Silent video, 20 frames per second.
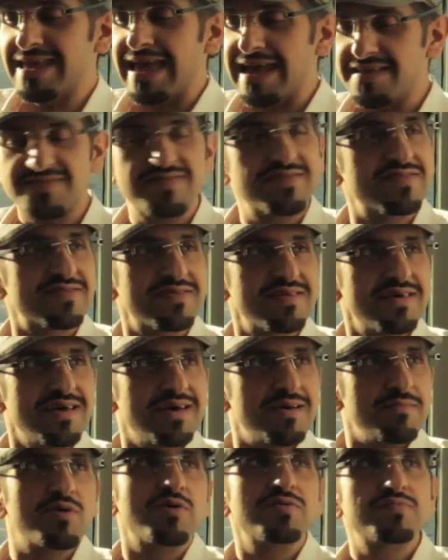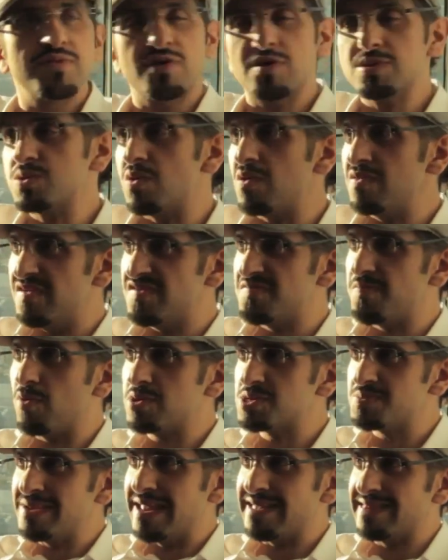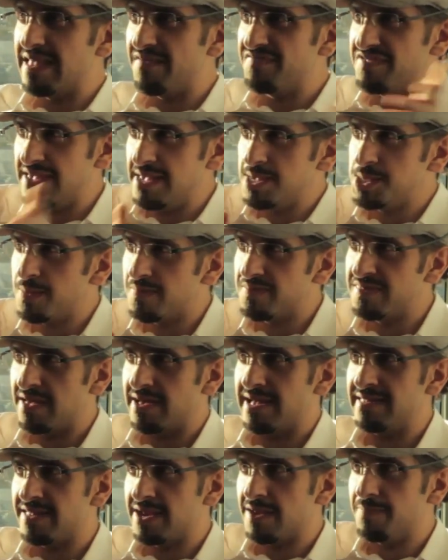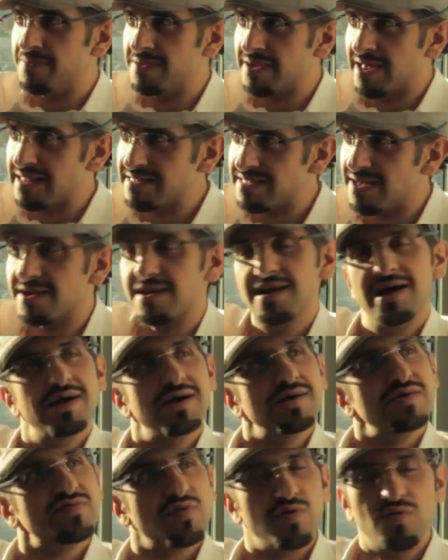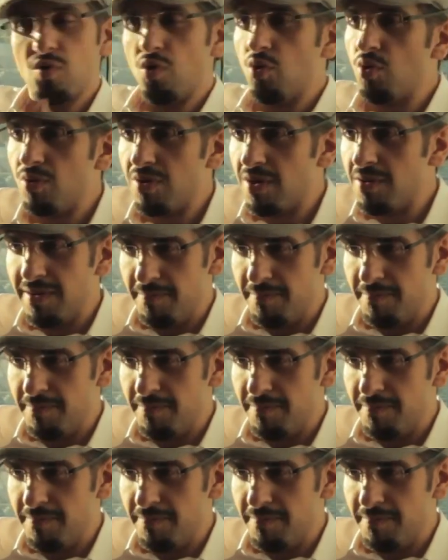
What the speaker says: guests, because all these spokesmen had left Egypt. They ended up in Qatar. So